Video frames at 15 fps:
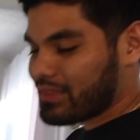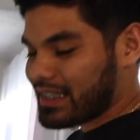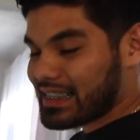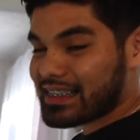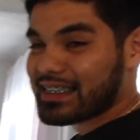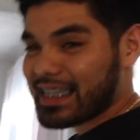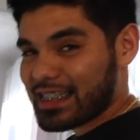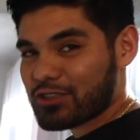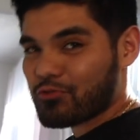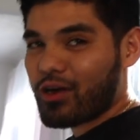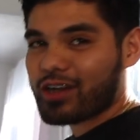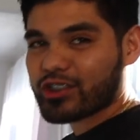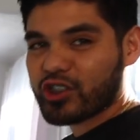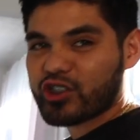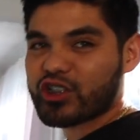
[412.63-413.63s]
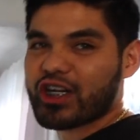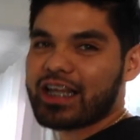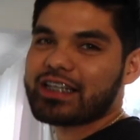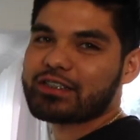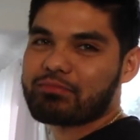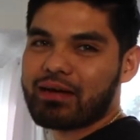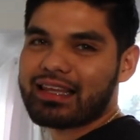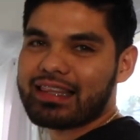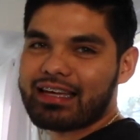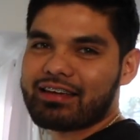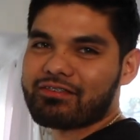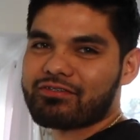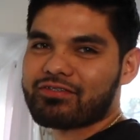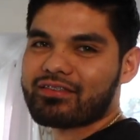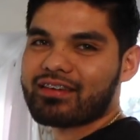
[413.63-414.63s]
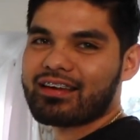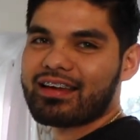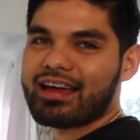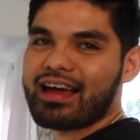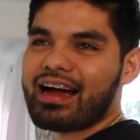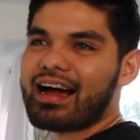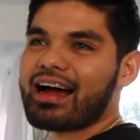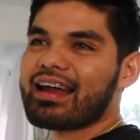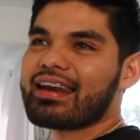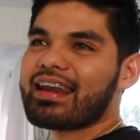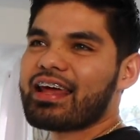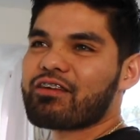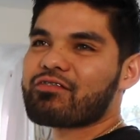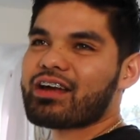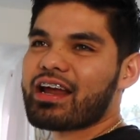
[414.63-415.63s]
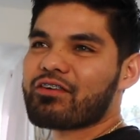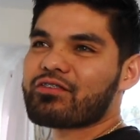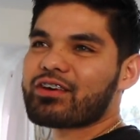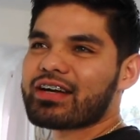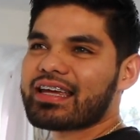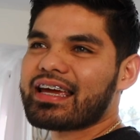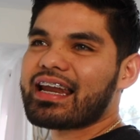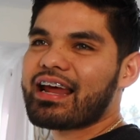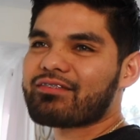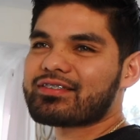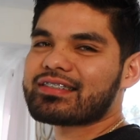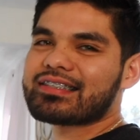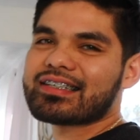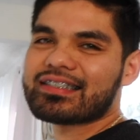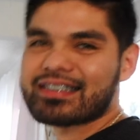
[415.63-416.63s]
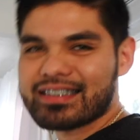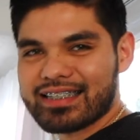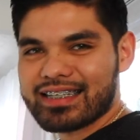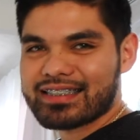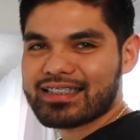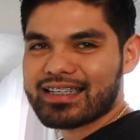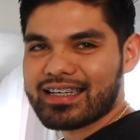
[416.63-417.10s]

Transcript: this dishwasher changed my life. I never ever again have to touch a dish